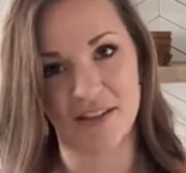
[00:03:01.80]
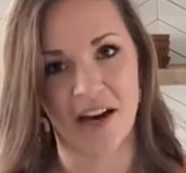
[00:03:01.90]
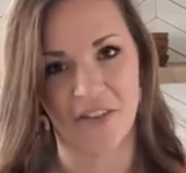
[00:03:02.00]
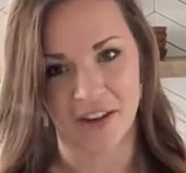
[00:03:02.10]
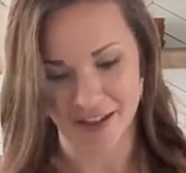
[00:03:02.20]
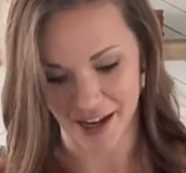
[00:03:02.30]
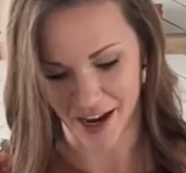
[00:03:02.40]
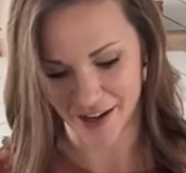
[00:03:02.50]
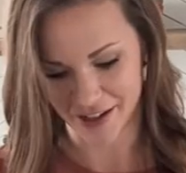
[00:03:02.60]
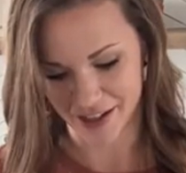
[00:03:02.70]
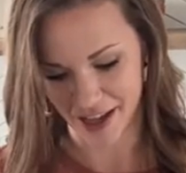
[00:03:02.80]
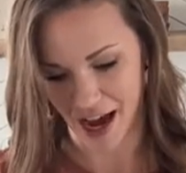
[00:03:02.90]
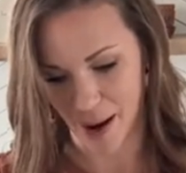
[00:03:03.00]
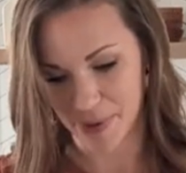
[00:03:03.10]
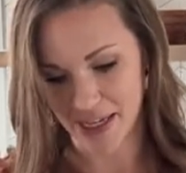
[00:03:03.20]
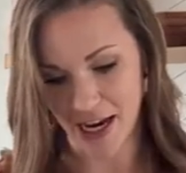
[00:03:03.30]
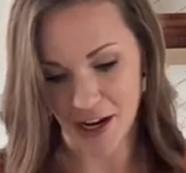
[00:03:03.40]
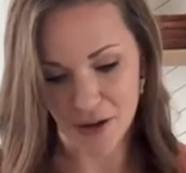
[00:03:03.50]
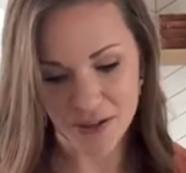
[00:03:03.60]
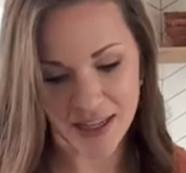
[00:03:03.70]
now that it's gotten into the hot
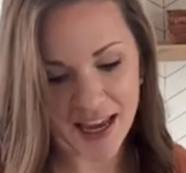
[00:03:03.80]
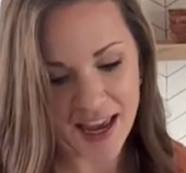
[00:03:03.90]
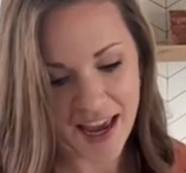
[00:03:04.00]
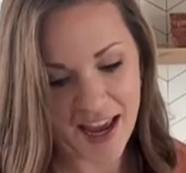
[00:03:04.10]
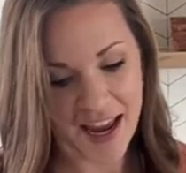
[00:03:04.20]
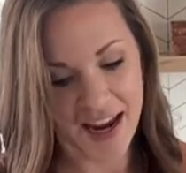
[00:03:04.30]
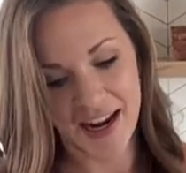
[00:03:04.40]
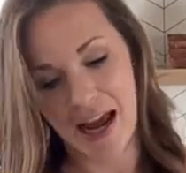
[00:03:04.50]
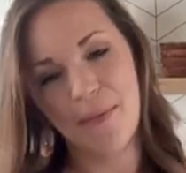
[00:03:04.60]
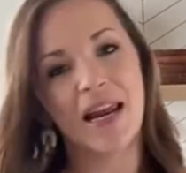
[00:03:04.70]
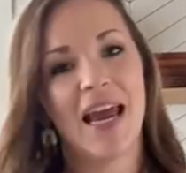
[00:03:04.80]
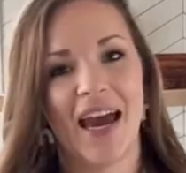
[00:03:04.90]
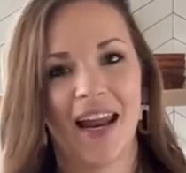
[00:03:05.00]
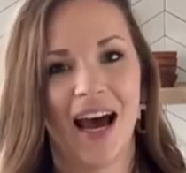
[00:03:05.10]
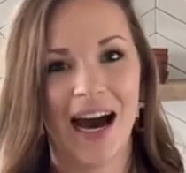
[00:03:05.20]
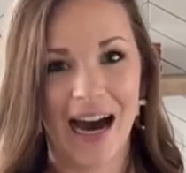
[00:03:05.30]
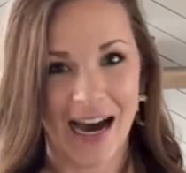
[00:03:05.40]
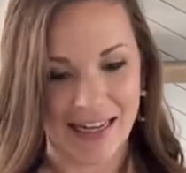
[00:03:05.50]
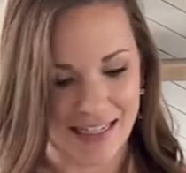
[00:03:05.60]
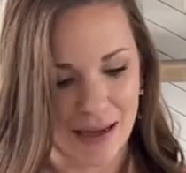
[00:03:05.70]
potatoes, and I'm gonna add
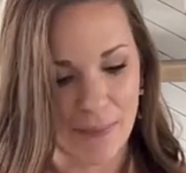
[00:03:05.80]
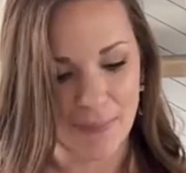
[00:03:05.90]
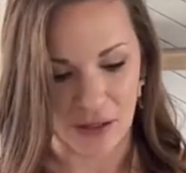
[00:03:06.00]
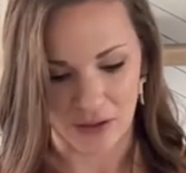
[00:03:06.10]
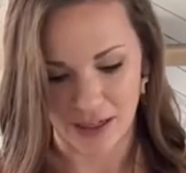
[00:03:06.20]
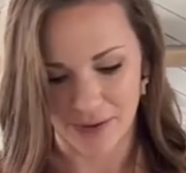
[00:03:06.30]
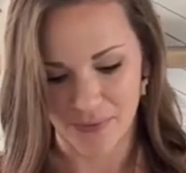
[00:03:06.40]
hot milk.